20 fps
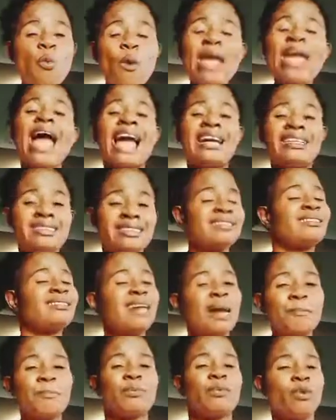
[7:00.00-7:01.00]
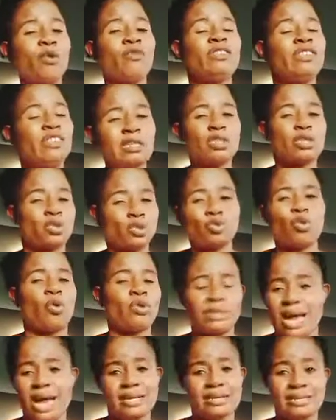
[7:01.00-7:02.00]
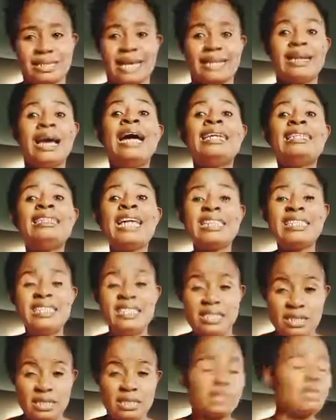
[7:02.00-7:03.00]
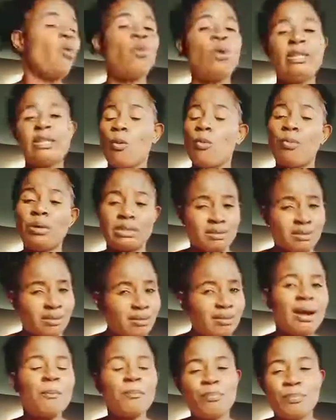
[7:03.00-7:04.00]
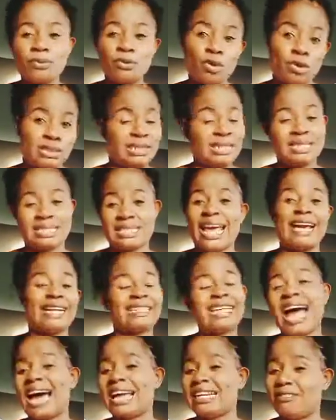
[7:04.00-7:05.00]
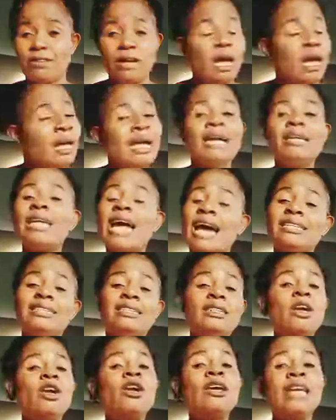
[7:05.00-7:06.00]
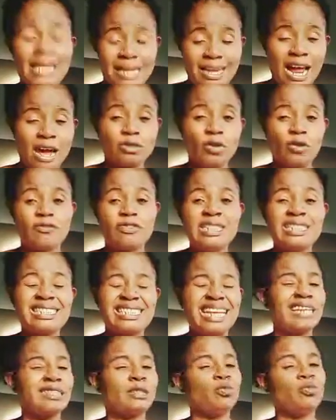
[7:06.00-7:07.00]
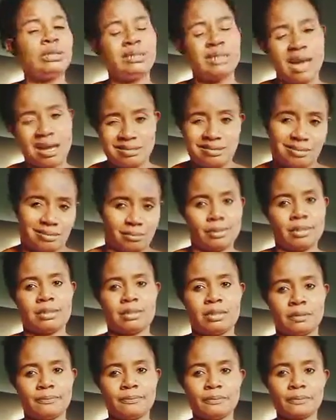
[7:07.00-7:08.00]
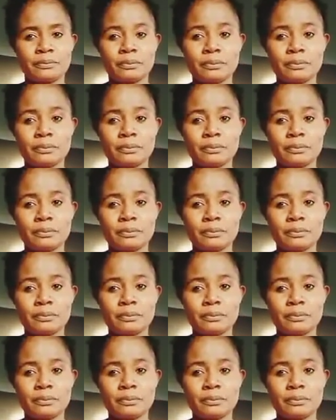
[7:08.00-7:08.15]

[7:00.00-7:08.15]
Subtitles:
way I trample on this salt and sand, that is the same way they will be trampled on this earth and get out of this earth with their trace.